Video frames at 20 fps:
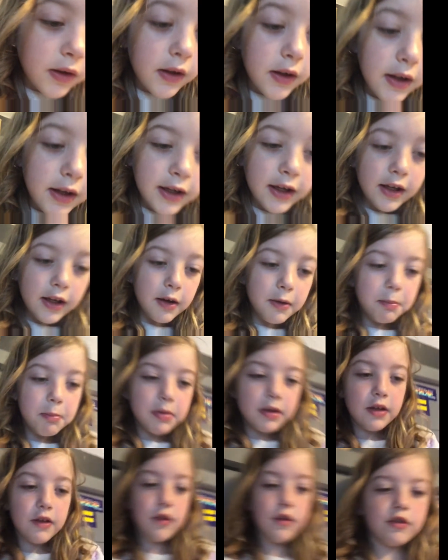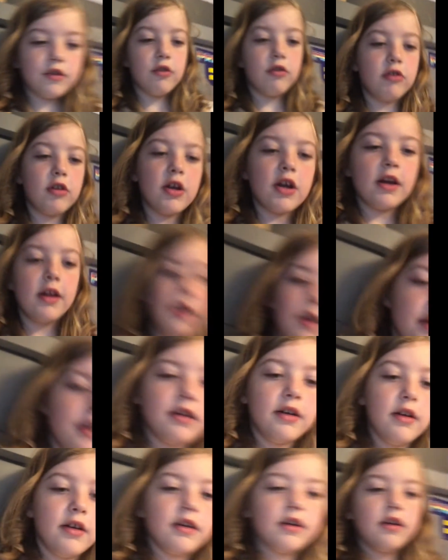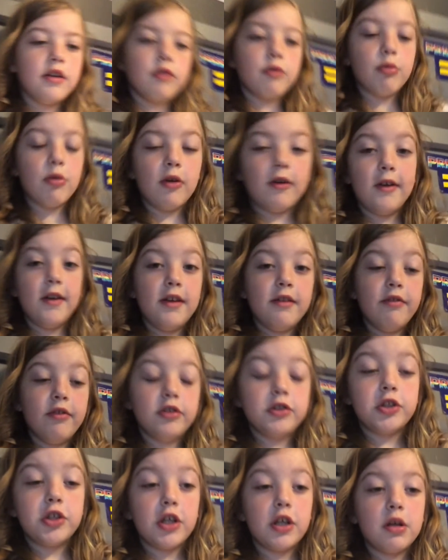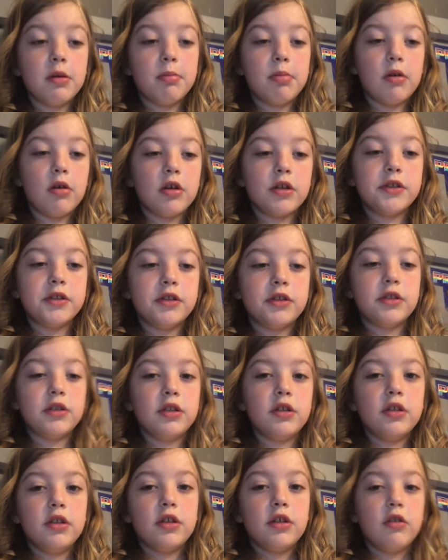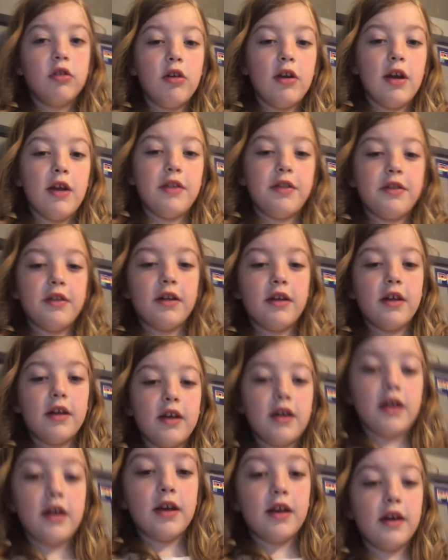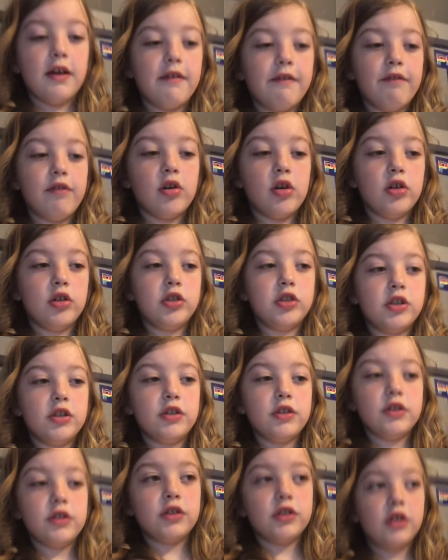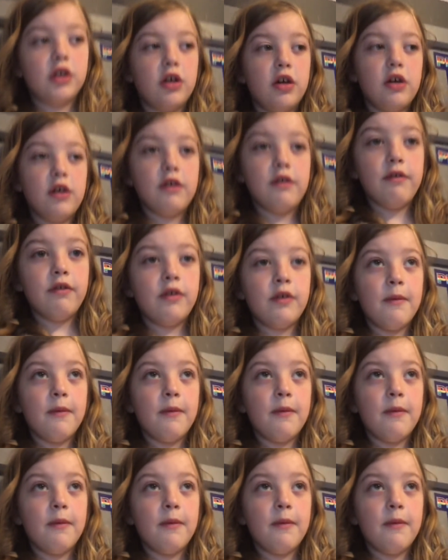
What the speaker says: Ink Beast created. It's where Evil Jacob Arts creates ink versions of